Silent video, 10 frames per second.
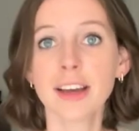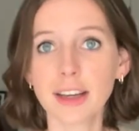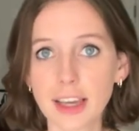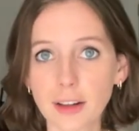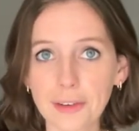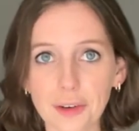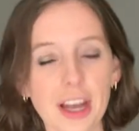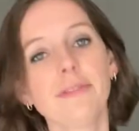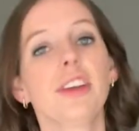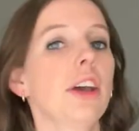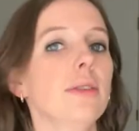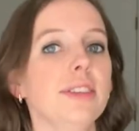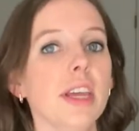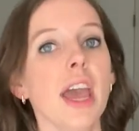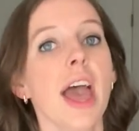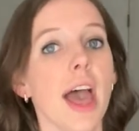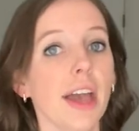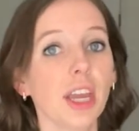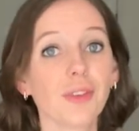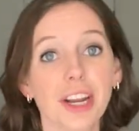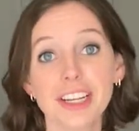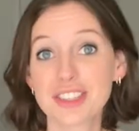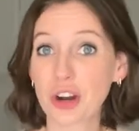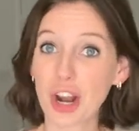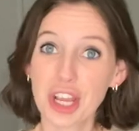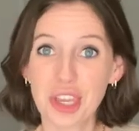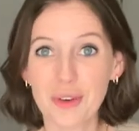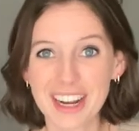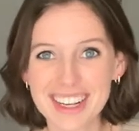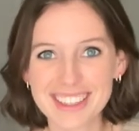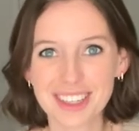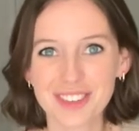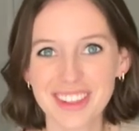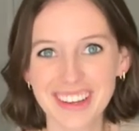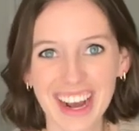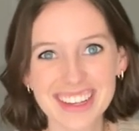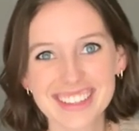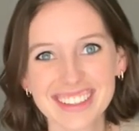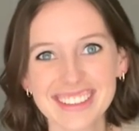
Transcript: get a little comfy cozy, and get ready to start a Q&A session with you guys.